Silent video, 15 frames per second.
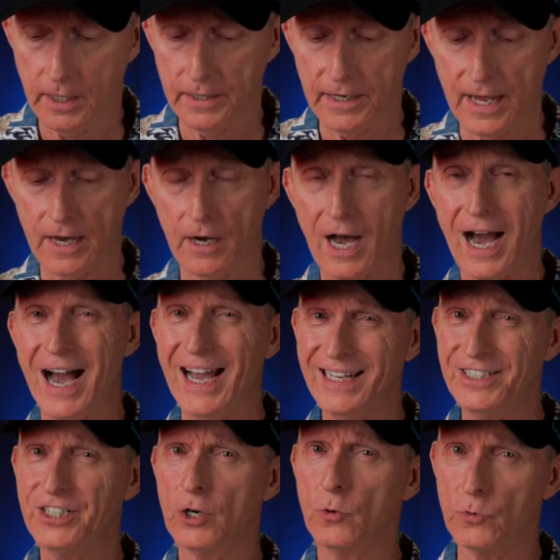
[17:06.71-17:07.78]
Now, I
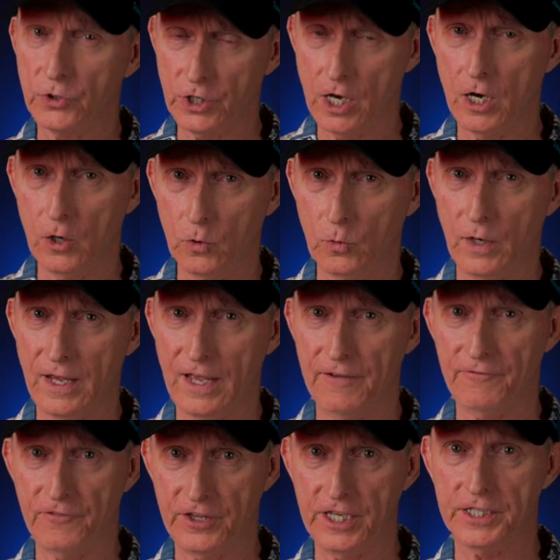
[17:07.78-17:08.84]
don't know
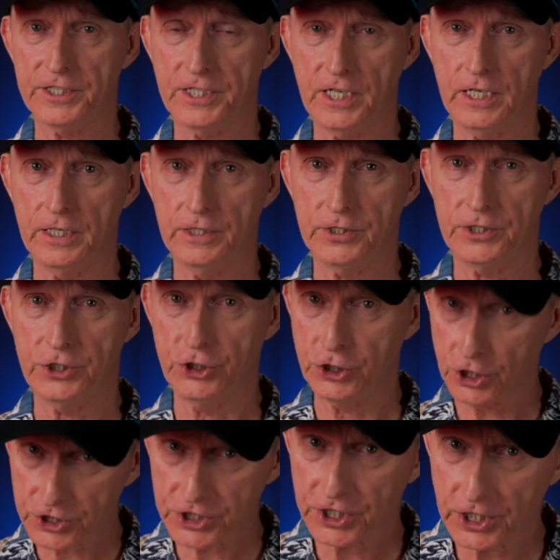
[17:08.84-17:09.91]
if this is
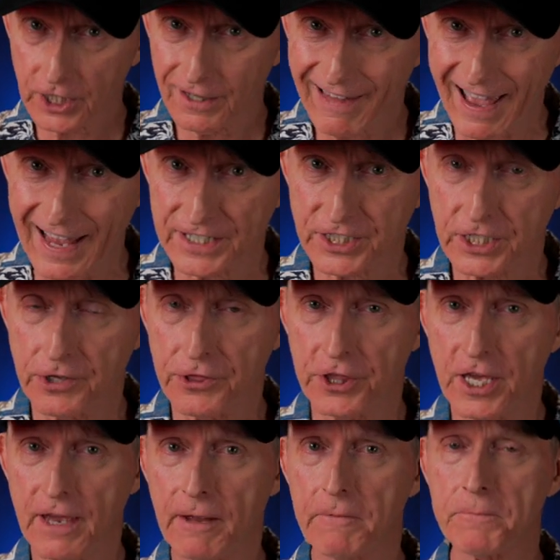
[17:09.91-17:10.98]
just an Alaska
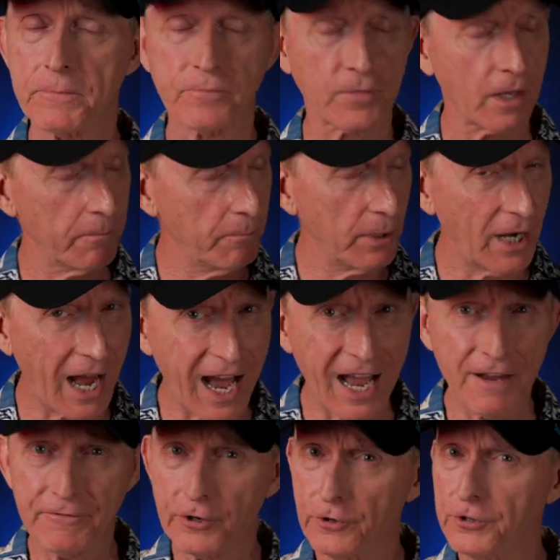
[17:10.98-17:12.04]
thing, but
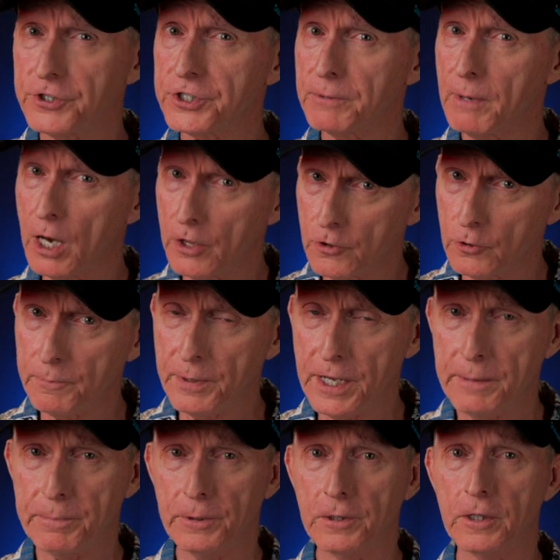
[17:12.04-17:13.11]
I've heard some other
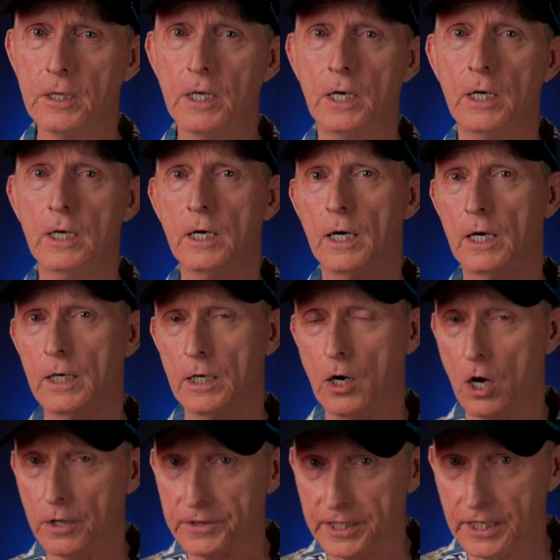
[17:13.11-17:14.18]
people
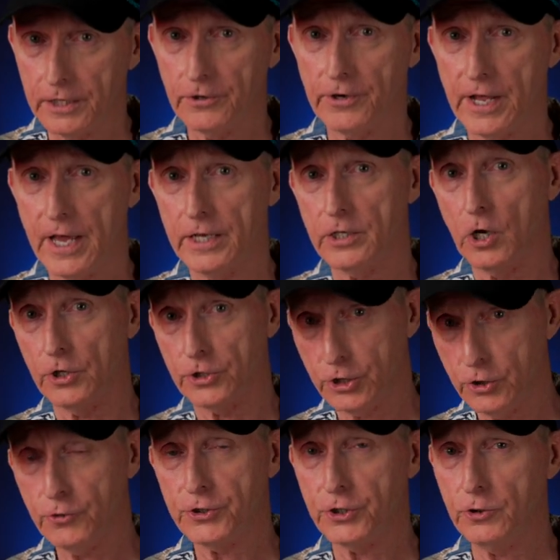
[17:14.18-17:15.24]
on the internet, on
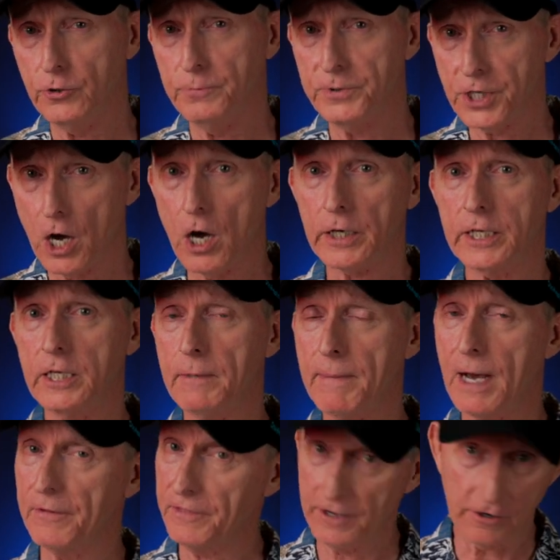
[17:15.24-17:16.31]
YouTube, talking
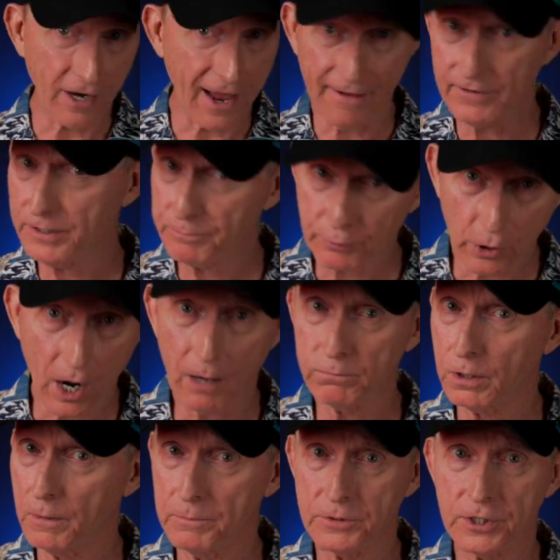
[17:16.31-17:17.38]
about they're having
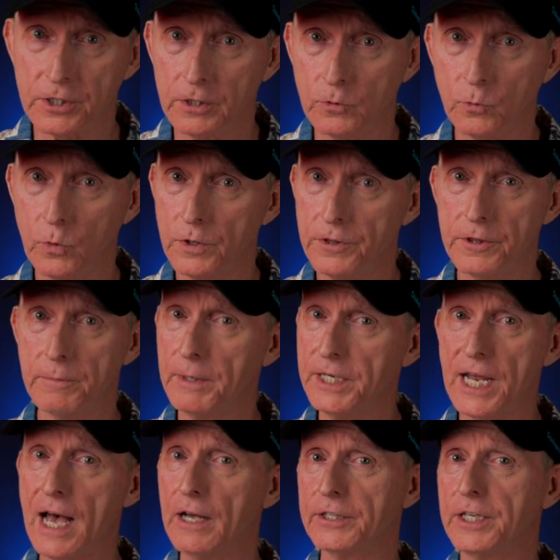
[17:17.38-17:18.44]
problems with the
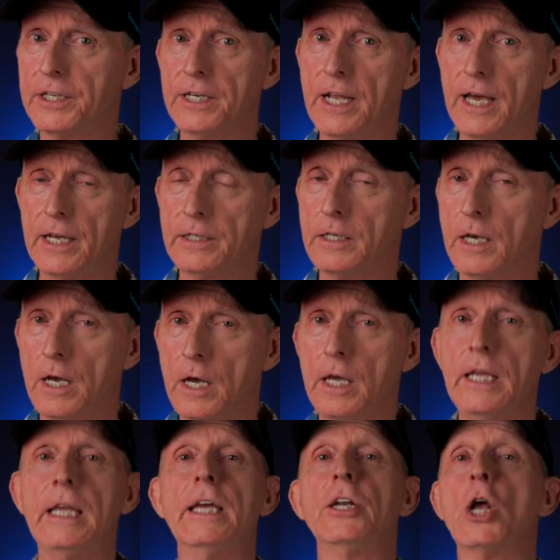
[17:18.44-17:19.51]
Medallion Net
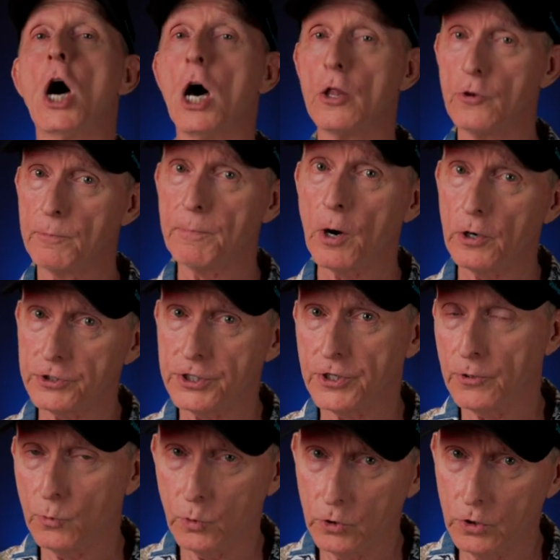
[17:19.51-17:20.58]
in other parts of
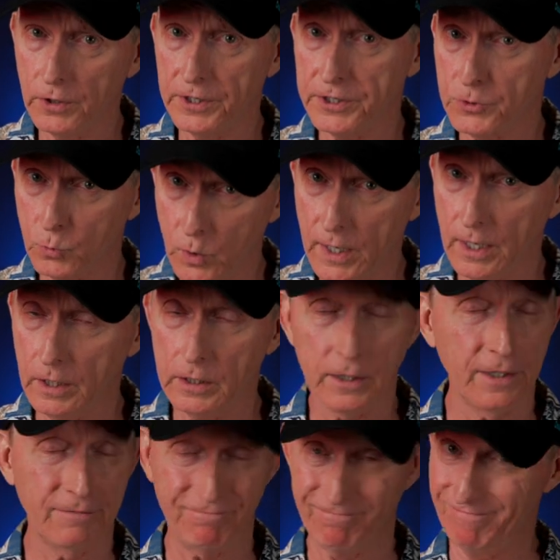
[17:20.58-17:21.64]
the world as well.
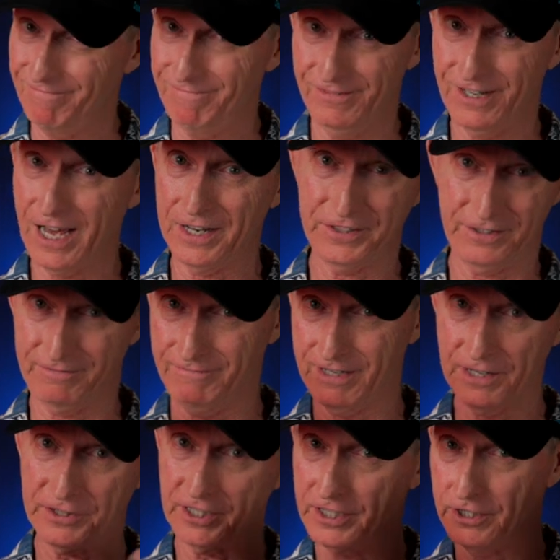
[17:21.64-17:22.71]

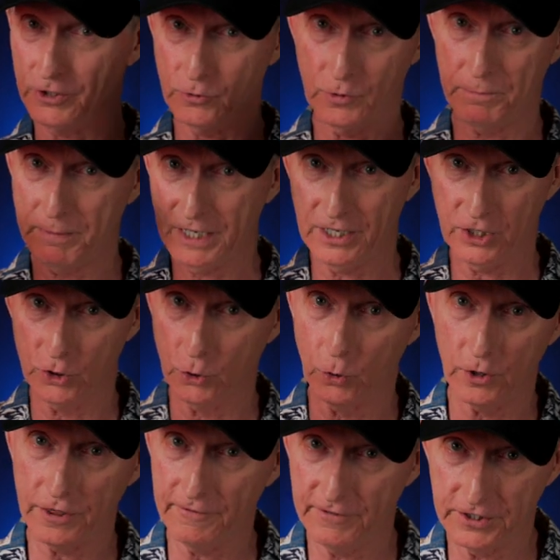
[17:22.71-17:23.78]
Nothing to do with being
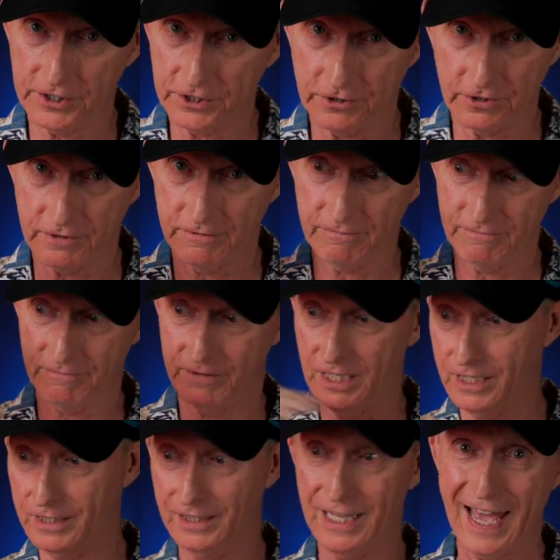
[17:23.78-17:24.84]
north of a certain
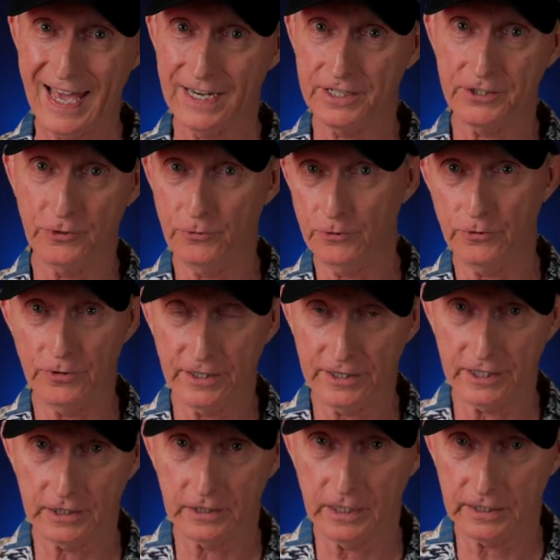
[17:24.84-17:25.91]
latitude or
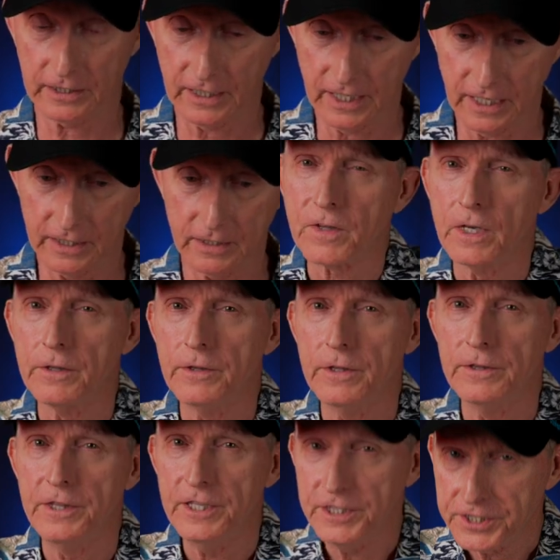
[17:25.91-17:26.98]
anything like that.
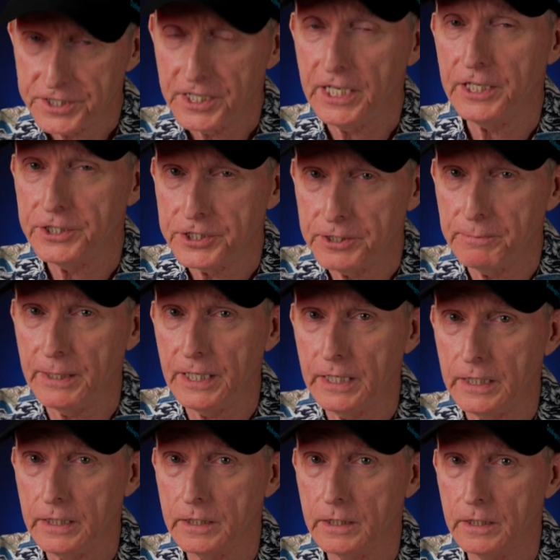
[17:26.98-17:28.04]
This needs to
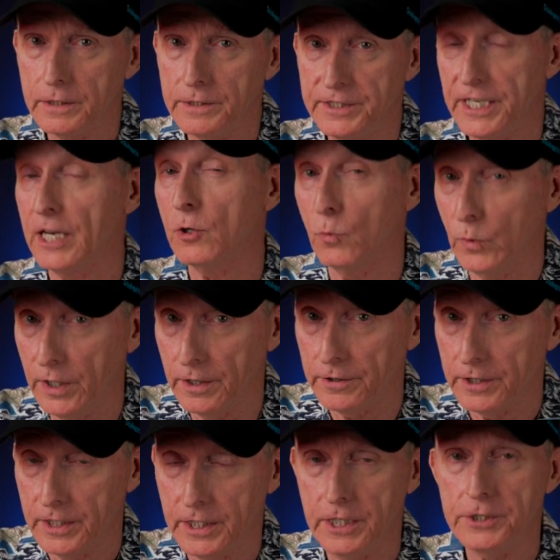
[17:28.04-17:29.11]
be dealt
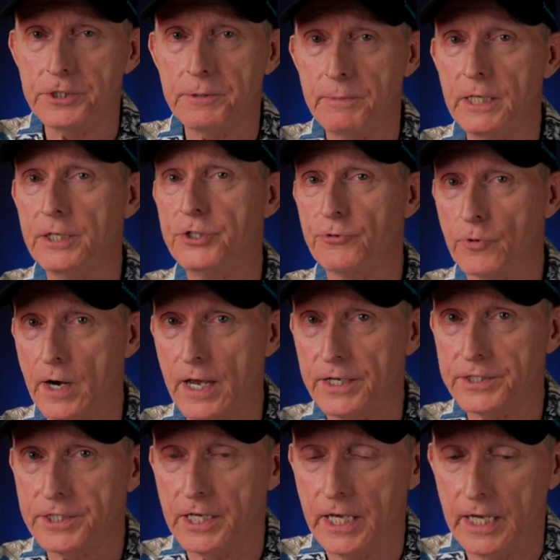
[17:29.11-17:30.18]
with. It needs to be
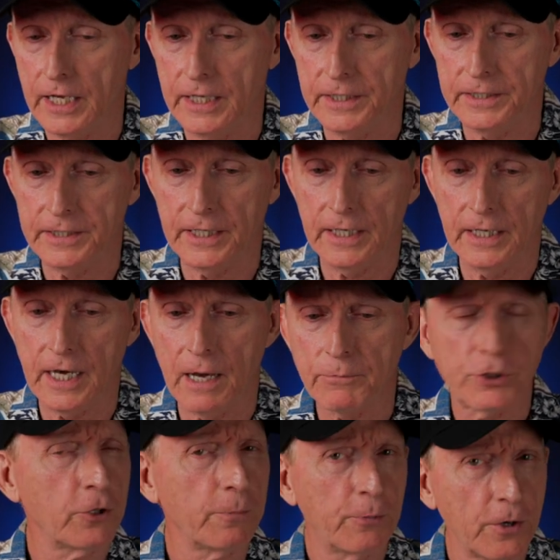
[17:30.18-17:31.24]
addressed, and I'm
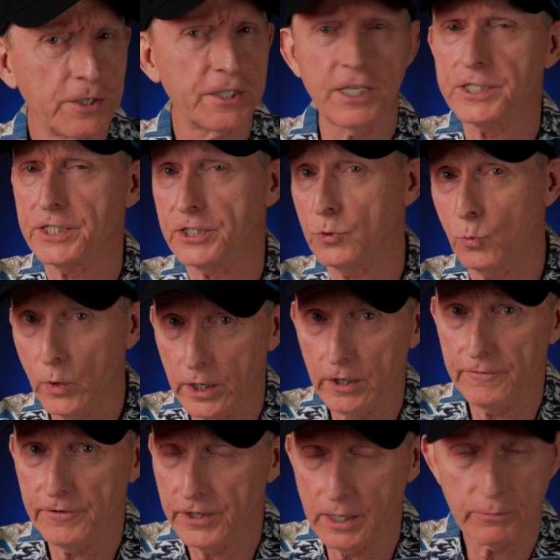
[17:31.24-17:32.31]
sure Princess is aware
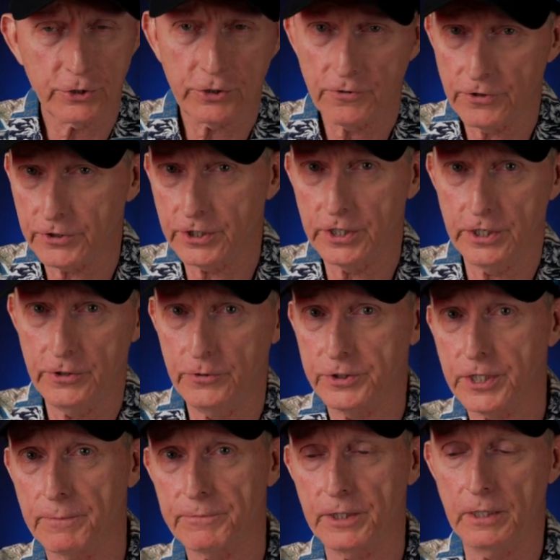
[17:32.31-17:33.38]
of it, and I'm sure they're going to do
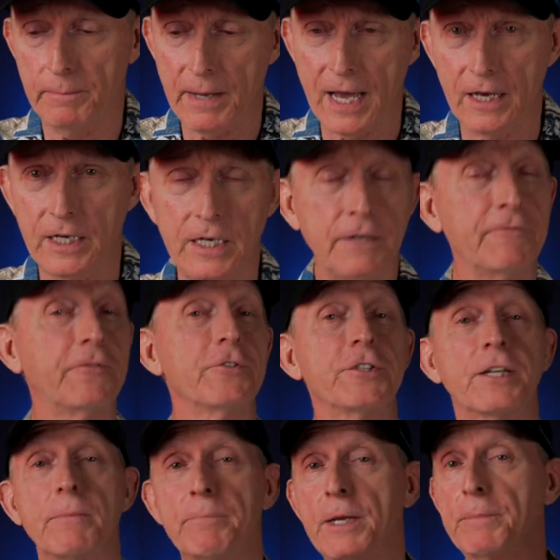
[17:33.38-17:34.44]
something about it. And for
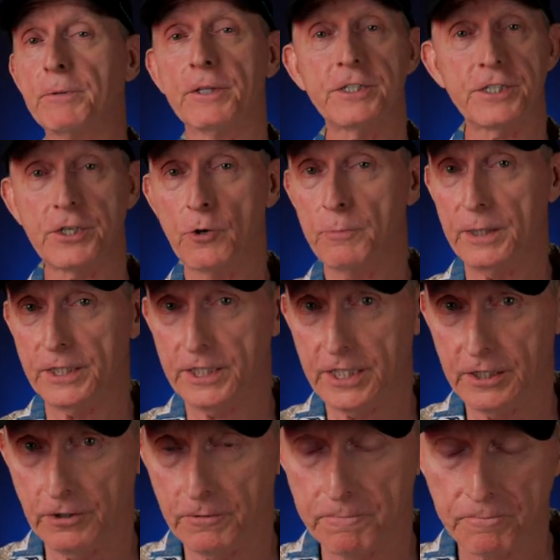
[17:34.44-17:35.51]
some people, it's no big
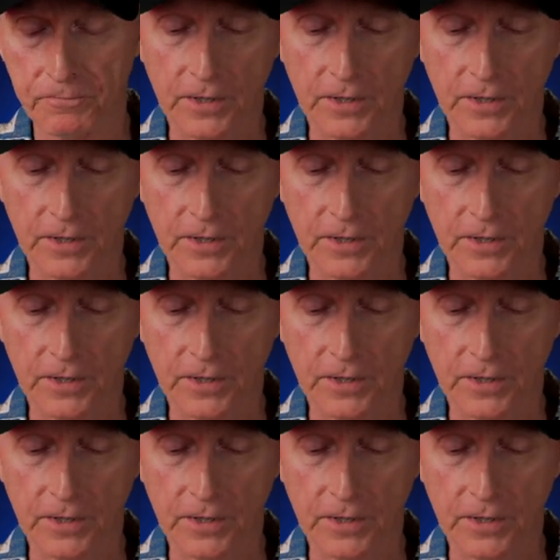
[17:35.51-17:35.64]
deal.